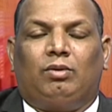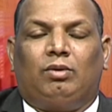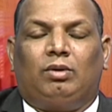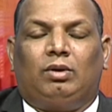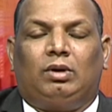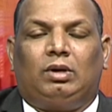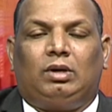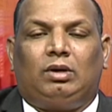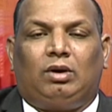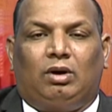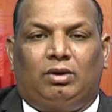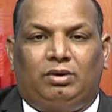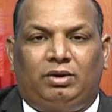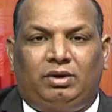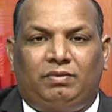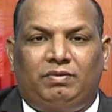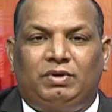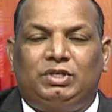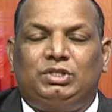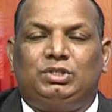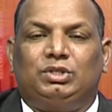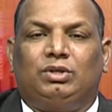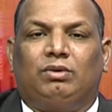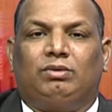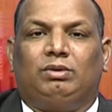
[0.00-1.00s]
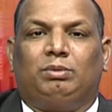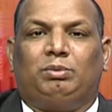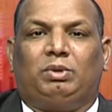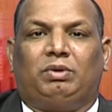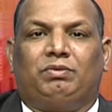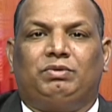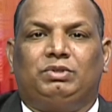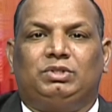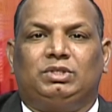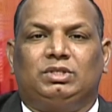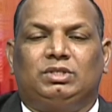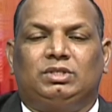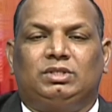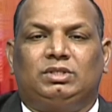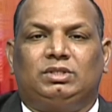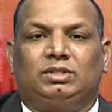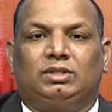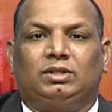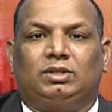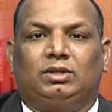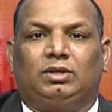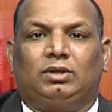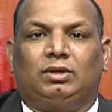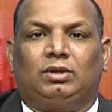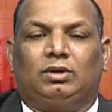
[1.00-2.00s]
contravention of the provisions
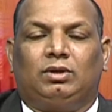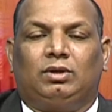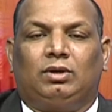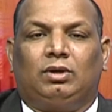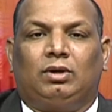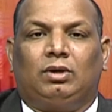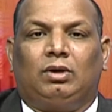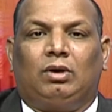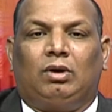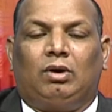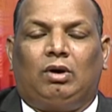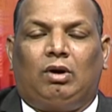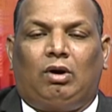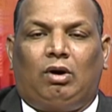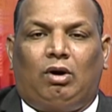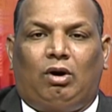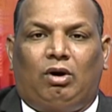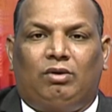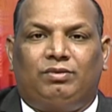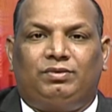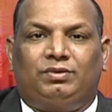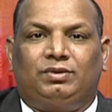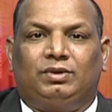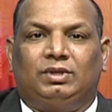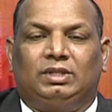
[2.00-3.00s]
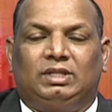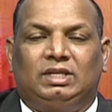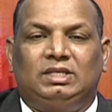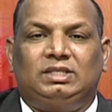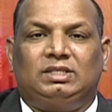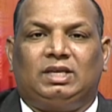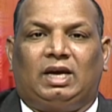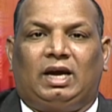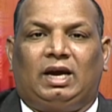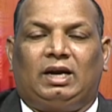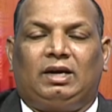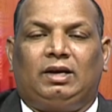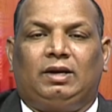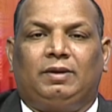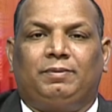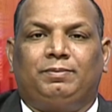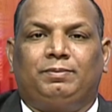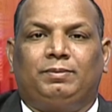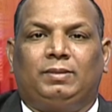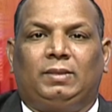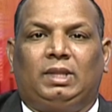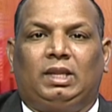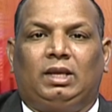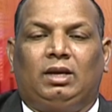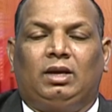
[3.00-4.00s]
of this Act,
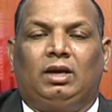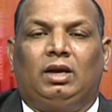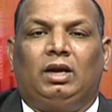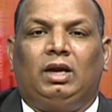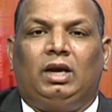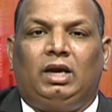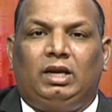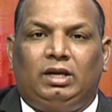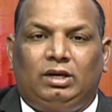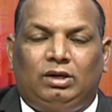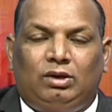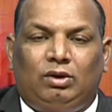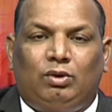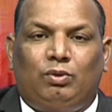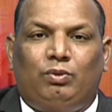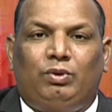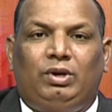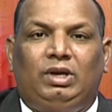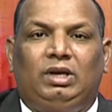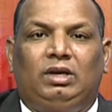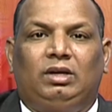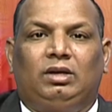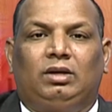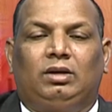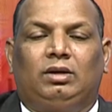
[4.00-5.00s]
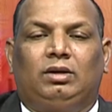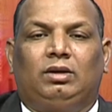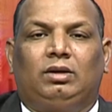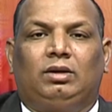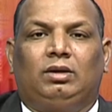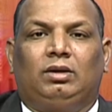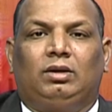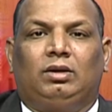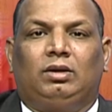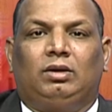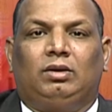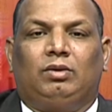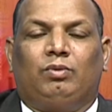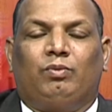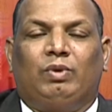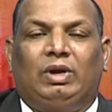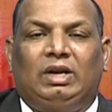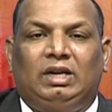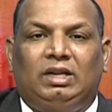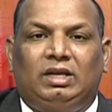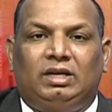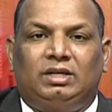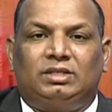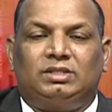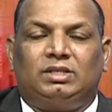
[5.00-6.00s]
including when
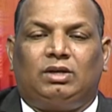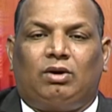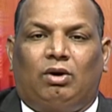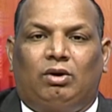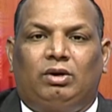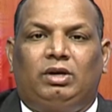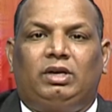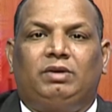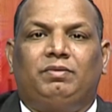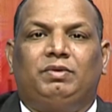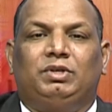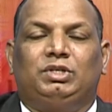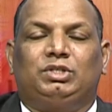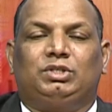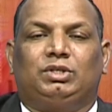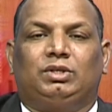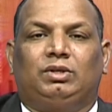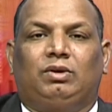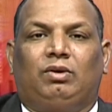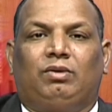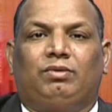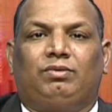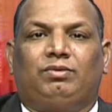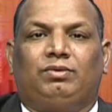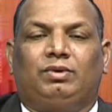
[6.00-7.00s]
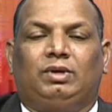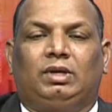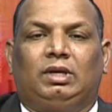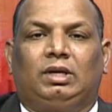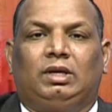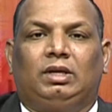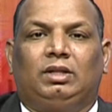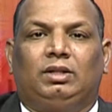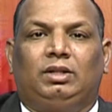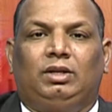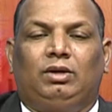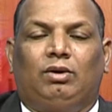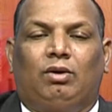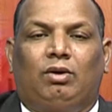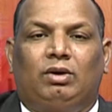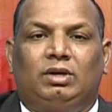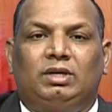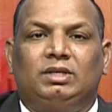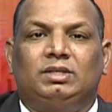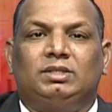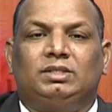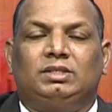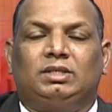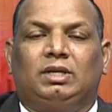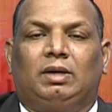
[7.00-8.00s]
there is a contravention of the
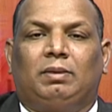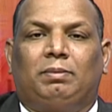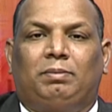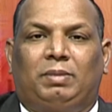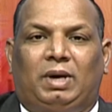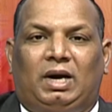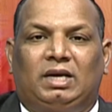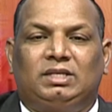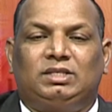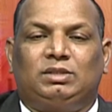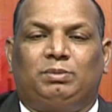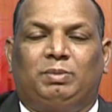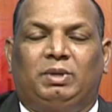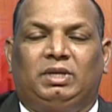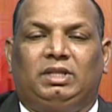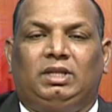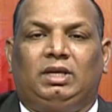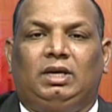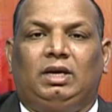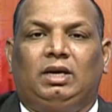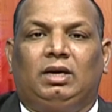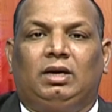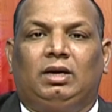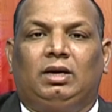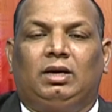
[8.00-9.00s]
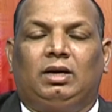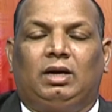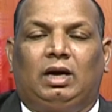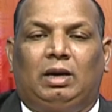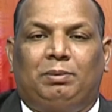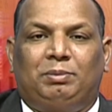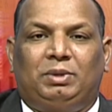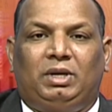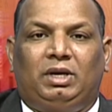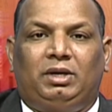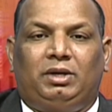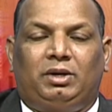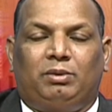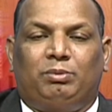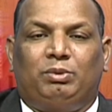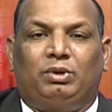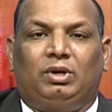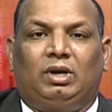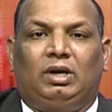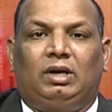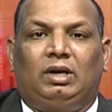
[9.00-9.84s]
orders passed by the Appellate Tribunal.